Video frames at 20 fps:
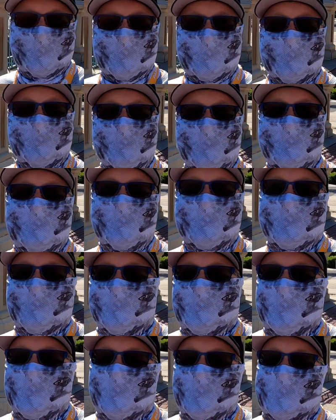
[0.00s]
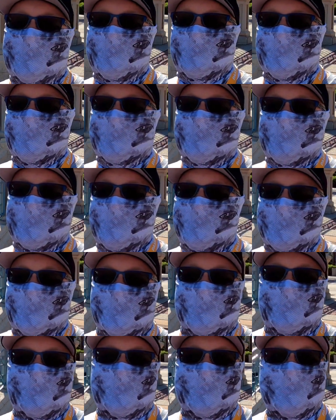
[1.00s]
There's only a few people that maybe
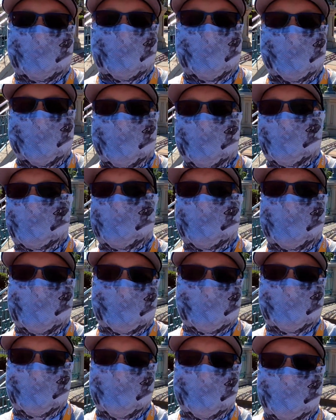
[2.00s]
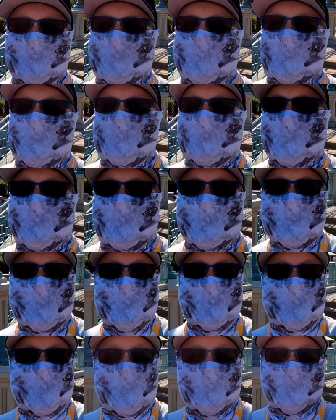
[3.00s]
don't know how to wear them correctly or something, but
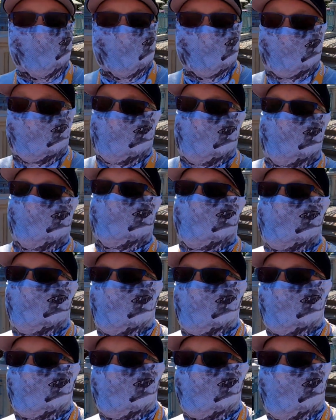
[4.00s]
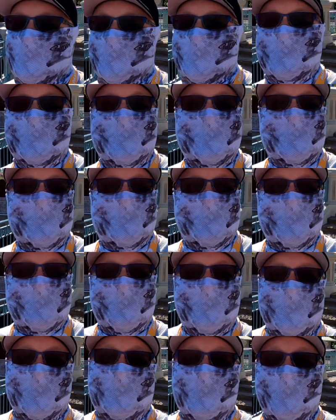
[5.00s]
I feel safe for the most part.
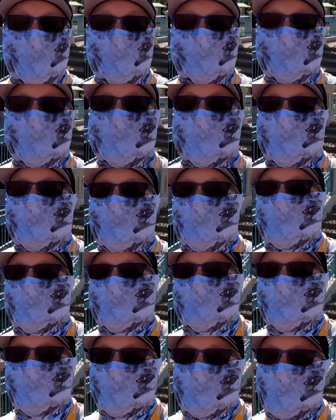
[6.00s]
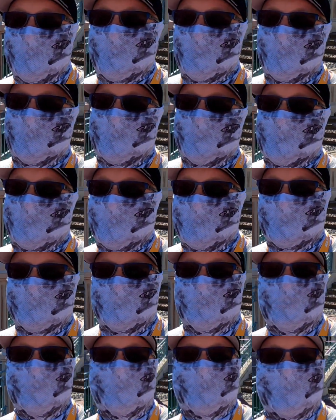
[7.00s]
Now, however, there are some people that like
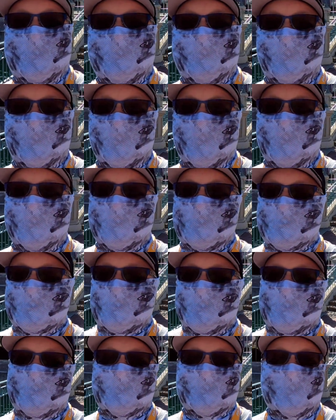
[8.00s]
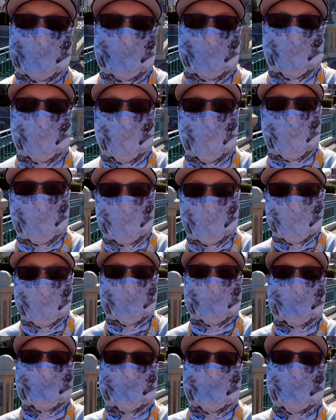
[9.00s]
to buy food and drinks and
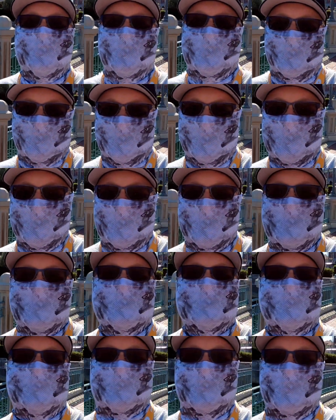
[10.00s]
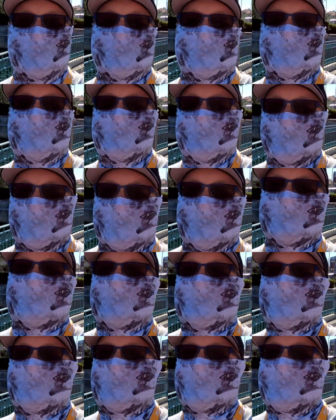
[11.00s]
walk while they eat the food and the drinks.